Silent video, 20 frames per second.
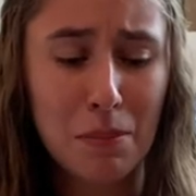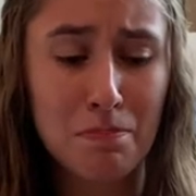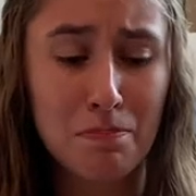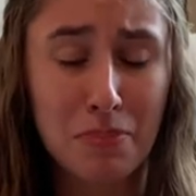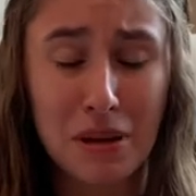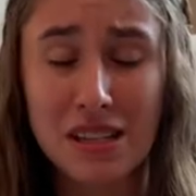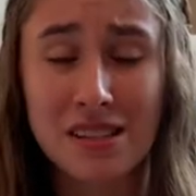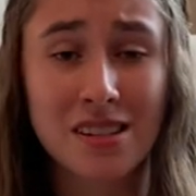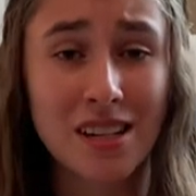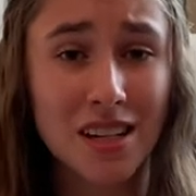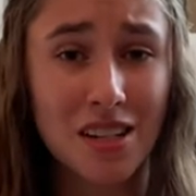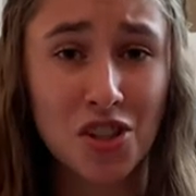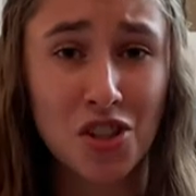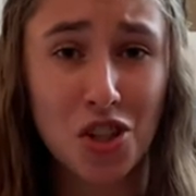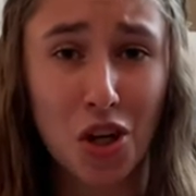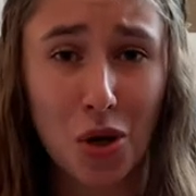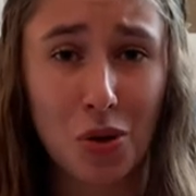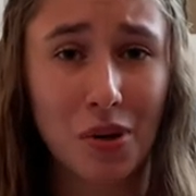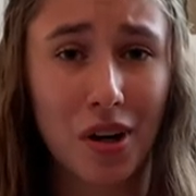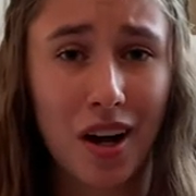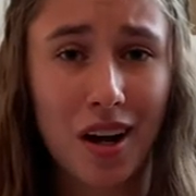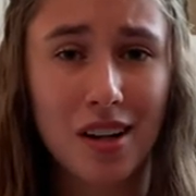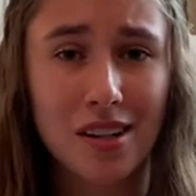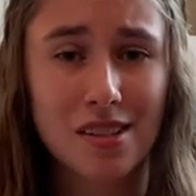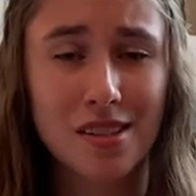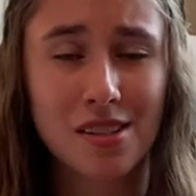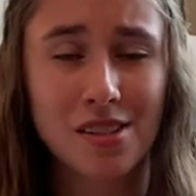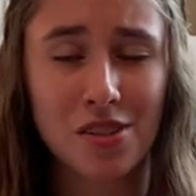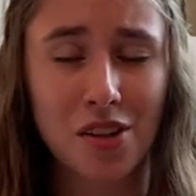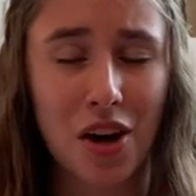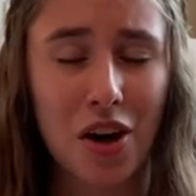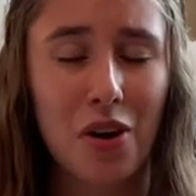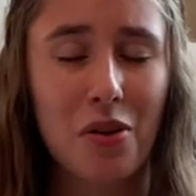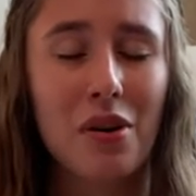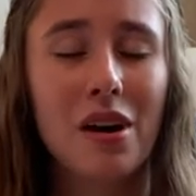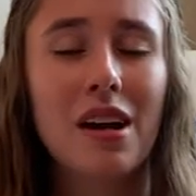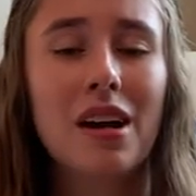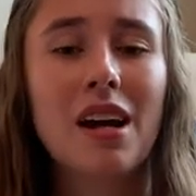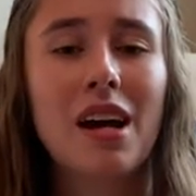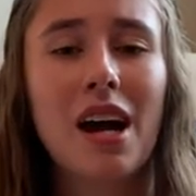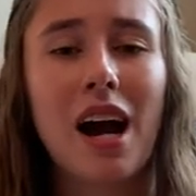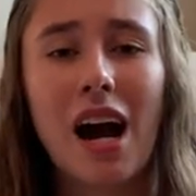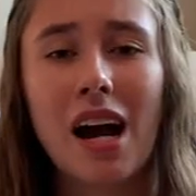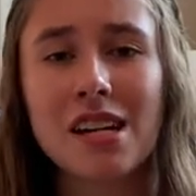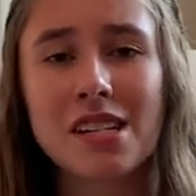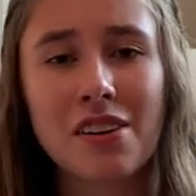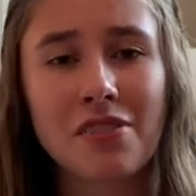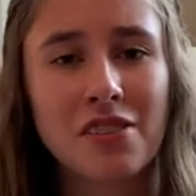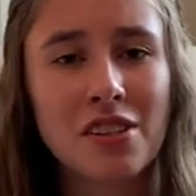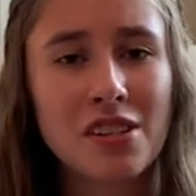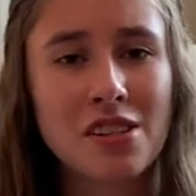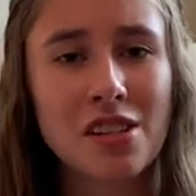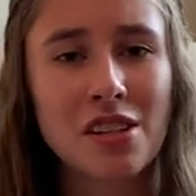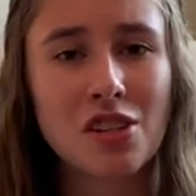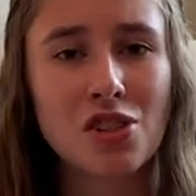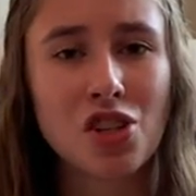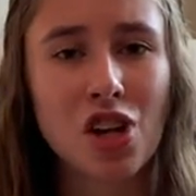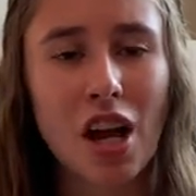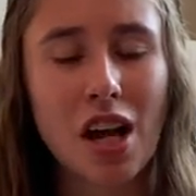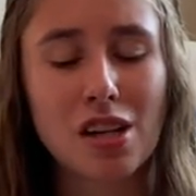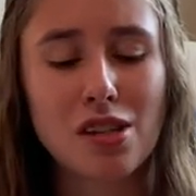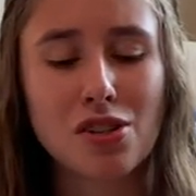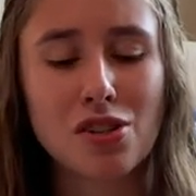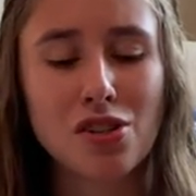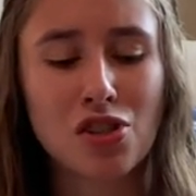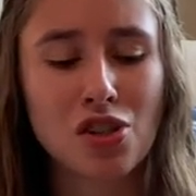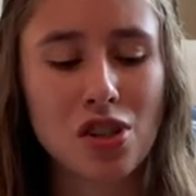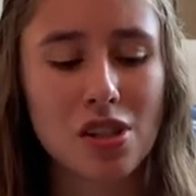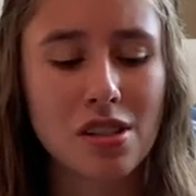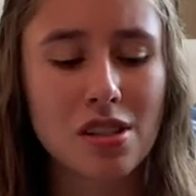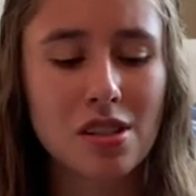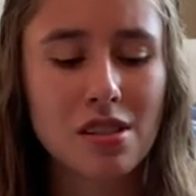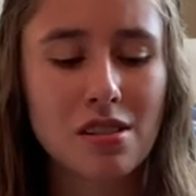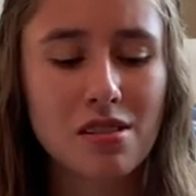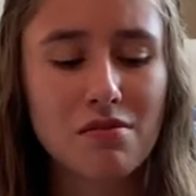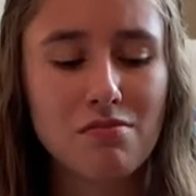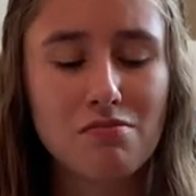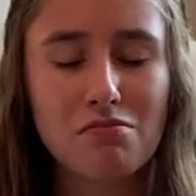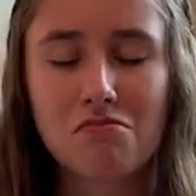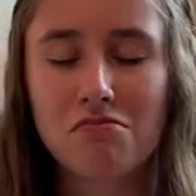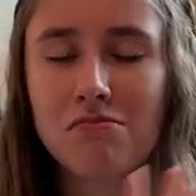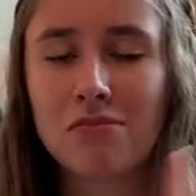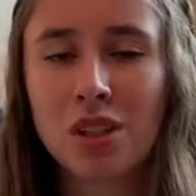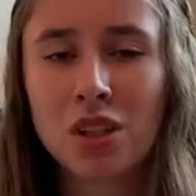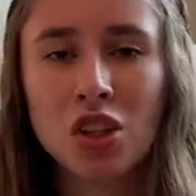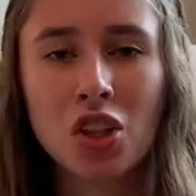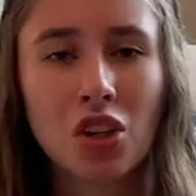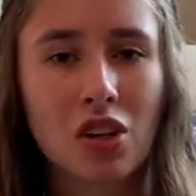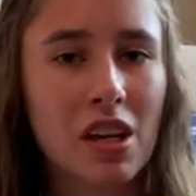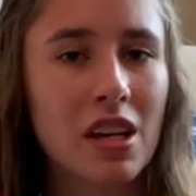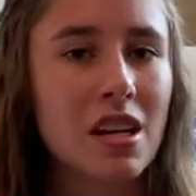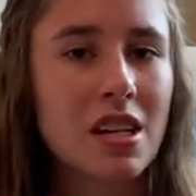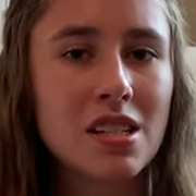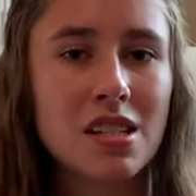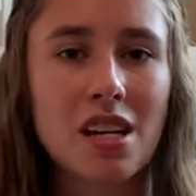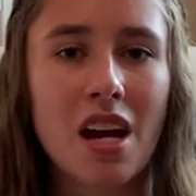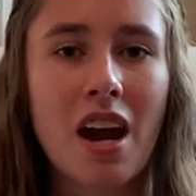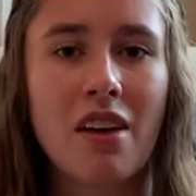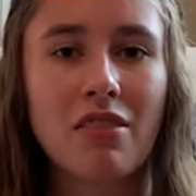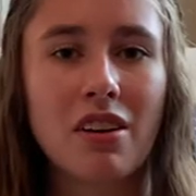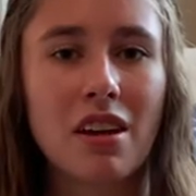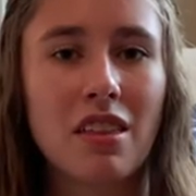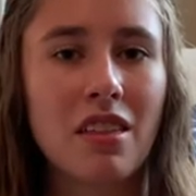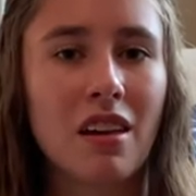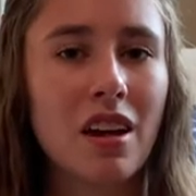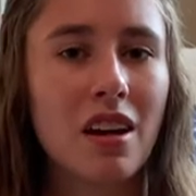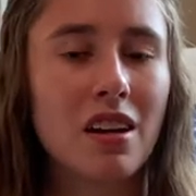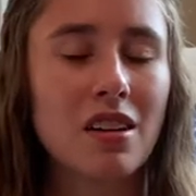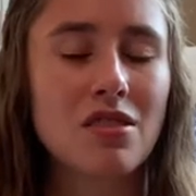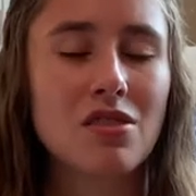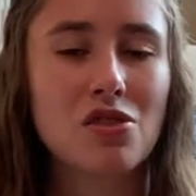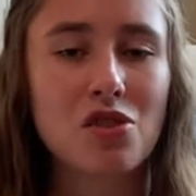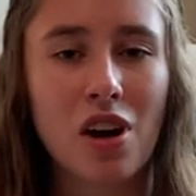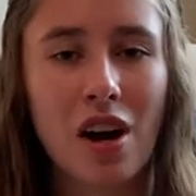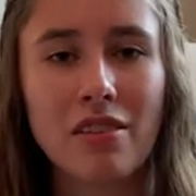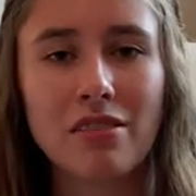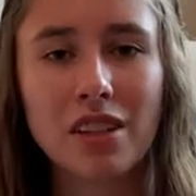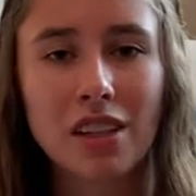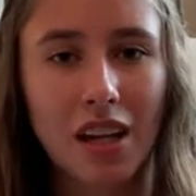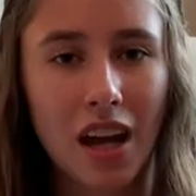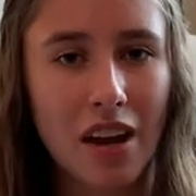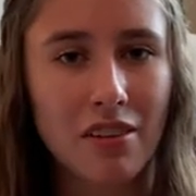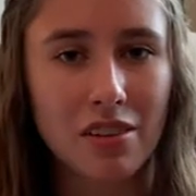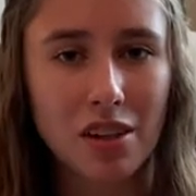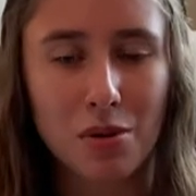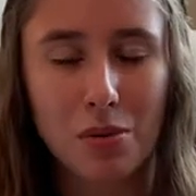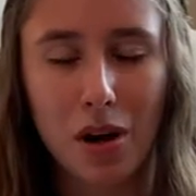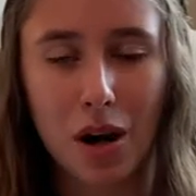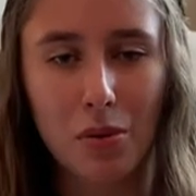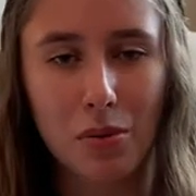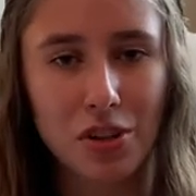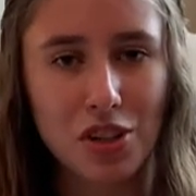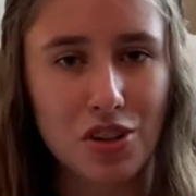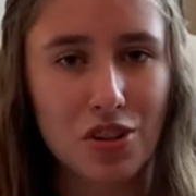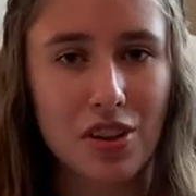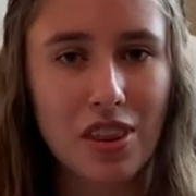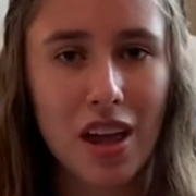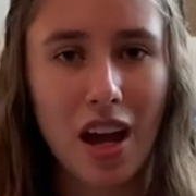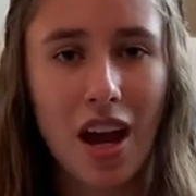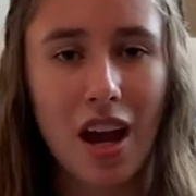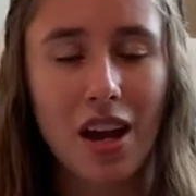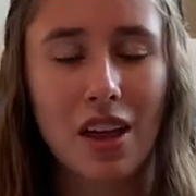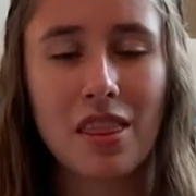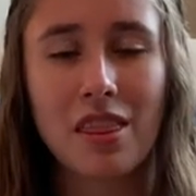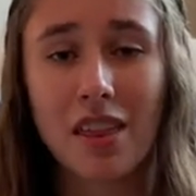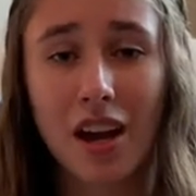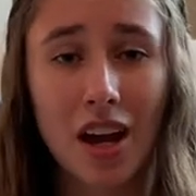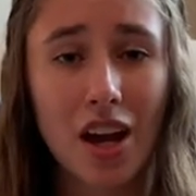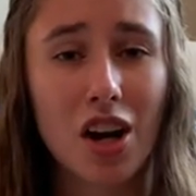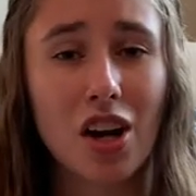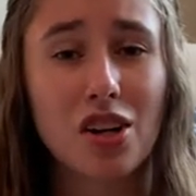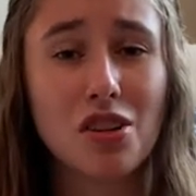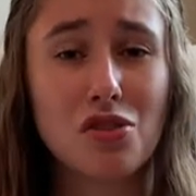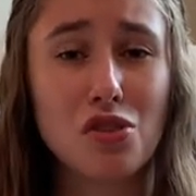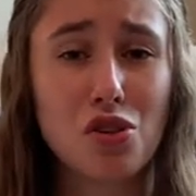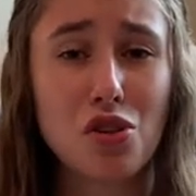biscuit donuts. So I definitely suggest just looking into everything, traveling everywhere when you're there.